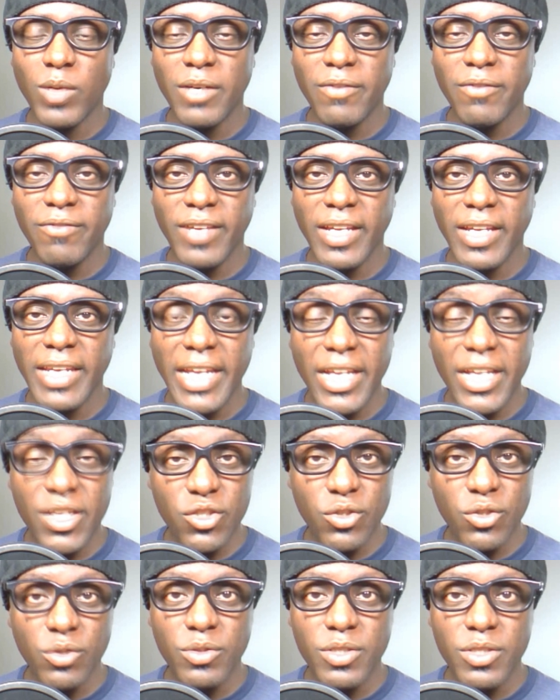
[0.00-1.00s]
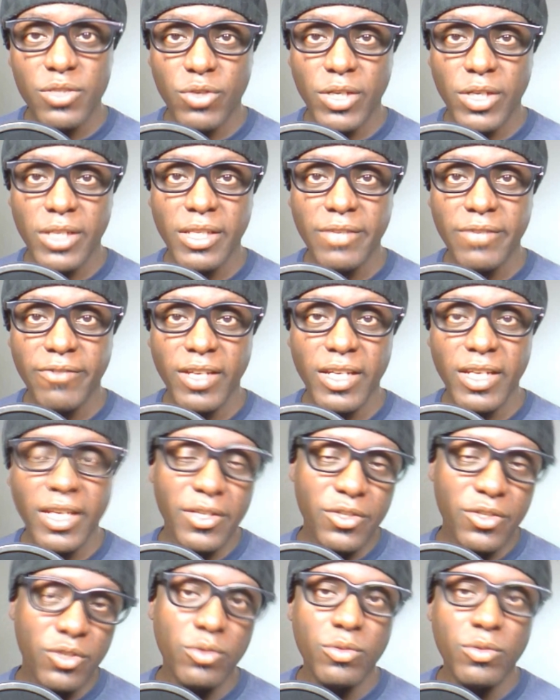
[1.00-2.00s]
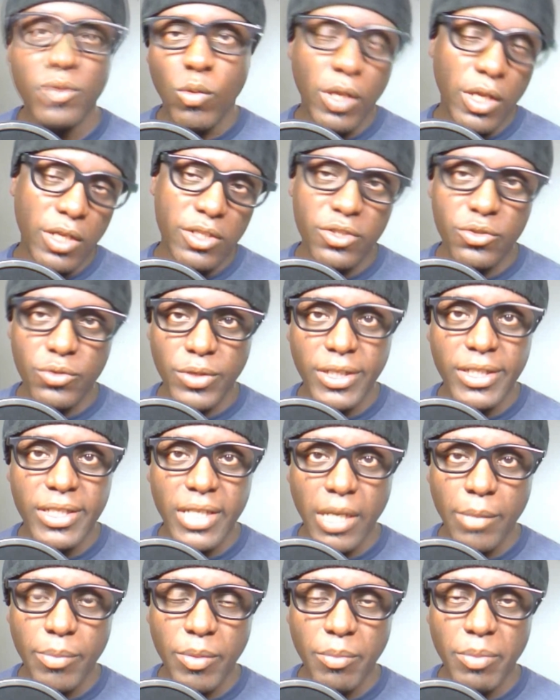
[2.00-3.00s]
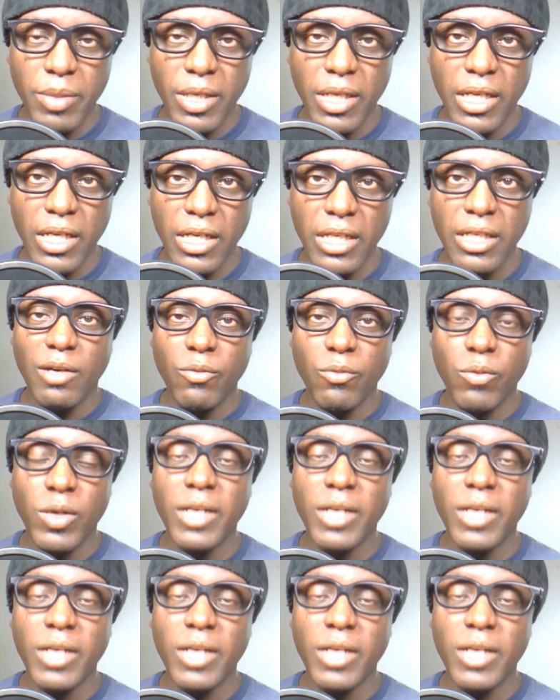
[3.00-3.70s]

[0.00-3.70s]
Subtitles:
One financial, strictly financial, Wall Street type of blog.